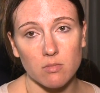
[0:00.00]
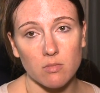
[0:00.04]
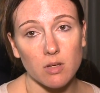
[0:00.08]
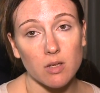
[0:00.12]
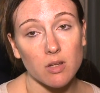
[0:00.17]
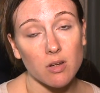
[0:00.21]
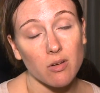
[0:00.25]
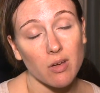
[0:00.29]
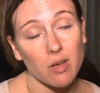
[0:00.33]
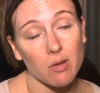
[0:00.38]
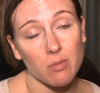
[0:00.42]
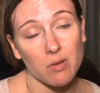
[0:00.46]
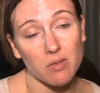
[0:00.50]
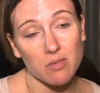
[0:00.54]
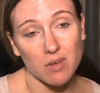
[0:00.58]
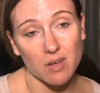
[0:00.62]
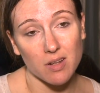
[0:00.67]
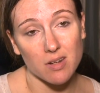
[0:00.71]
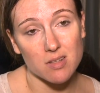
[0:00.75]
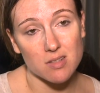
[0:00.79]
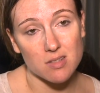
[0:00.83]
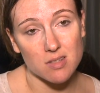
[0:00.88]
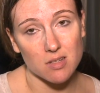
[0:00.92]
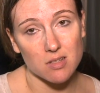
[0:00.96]
you know, and we've
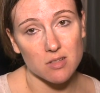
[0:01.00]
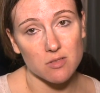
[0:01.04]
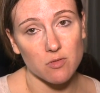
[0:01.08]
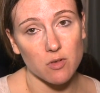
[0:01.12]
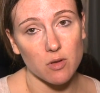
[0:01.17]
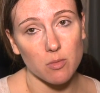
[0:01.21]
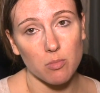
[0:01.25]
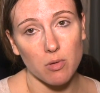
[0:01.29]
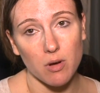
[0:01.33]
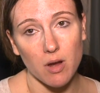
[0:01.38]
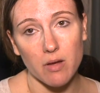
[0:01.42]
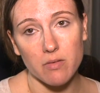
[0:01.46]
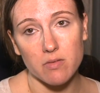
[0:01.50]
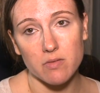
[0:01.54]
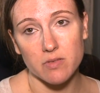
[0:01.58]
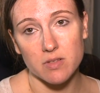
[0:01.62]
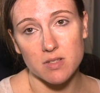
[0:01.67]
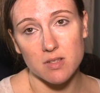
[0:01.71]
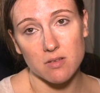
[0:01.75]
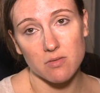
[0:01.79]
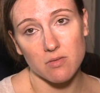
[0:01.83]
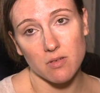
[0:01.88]
got a six foot privacy